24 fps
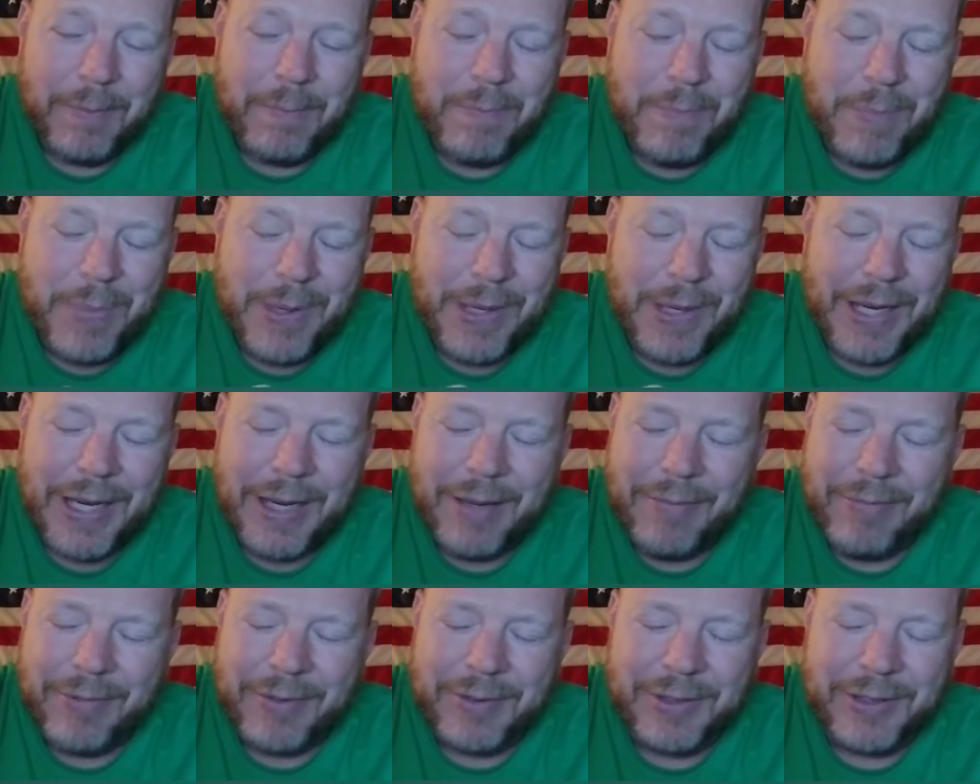But
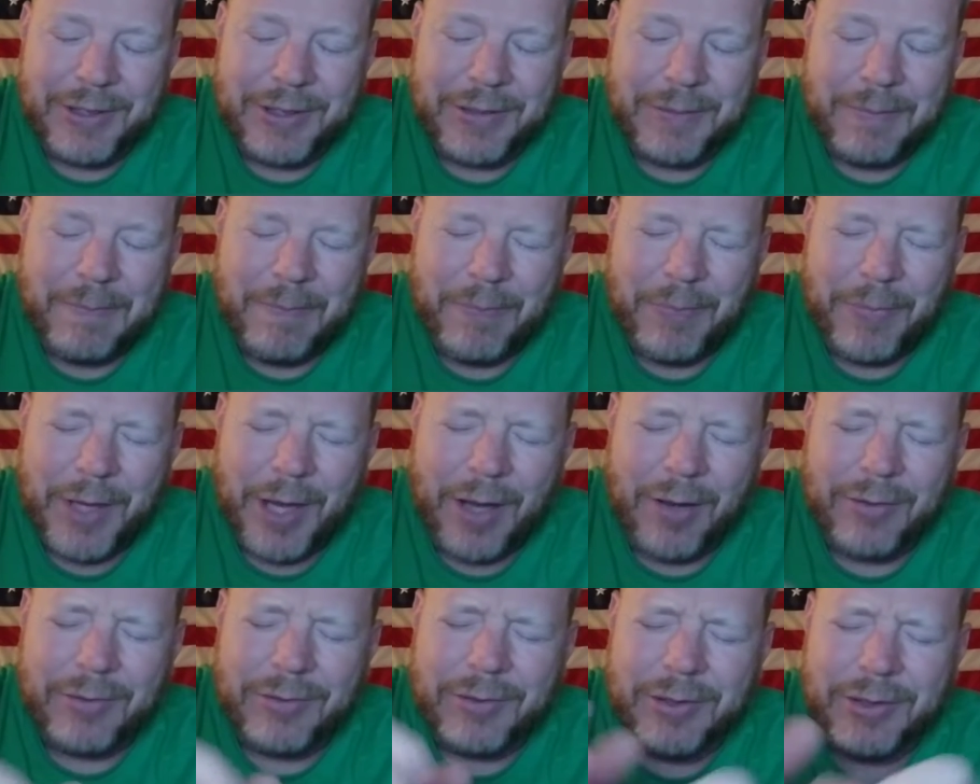it was,
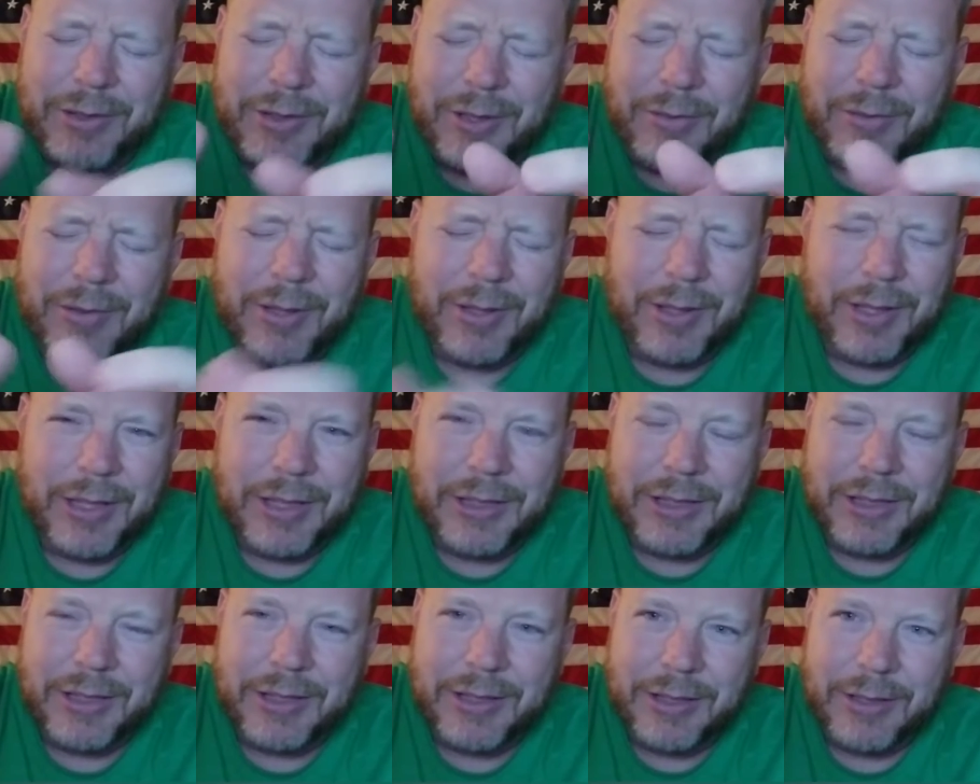oh, it was so
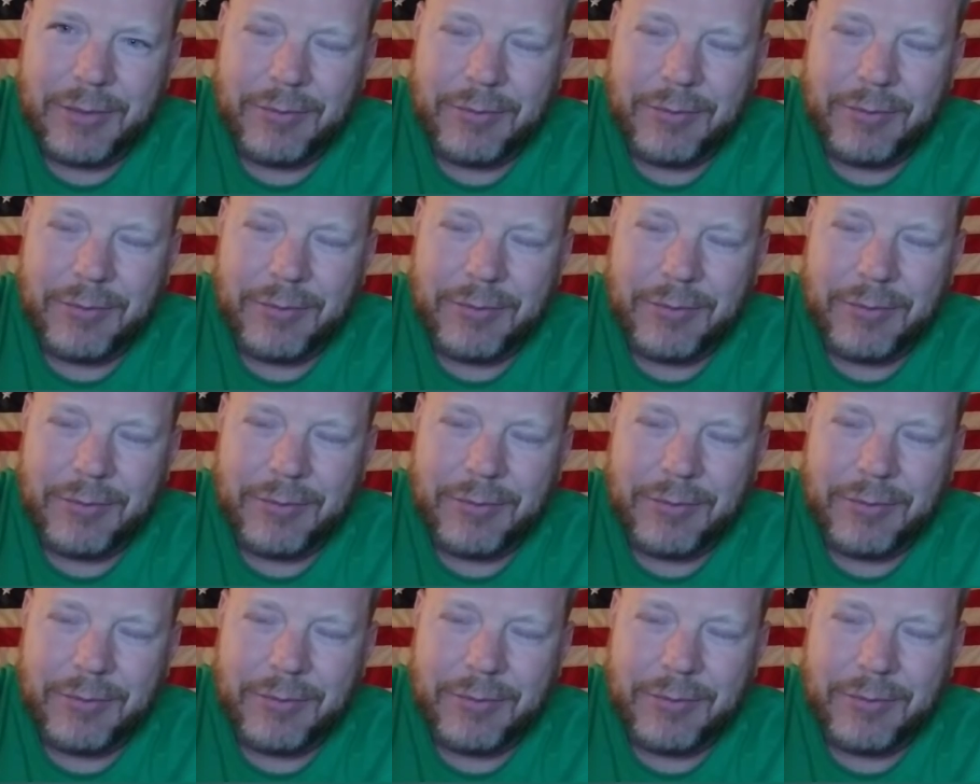delicious.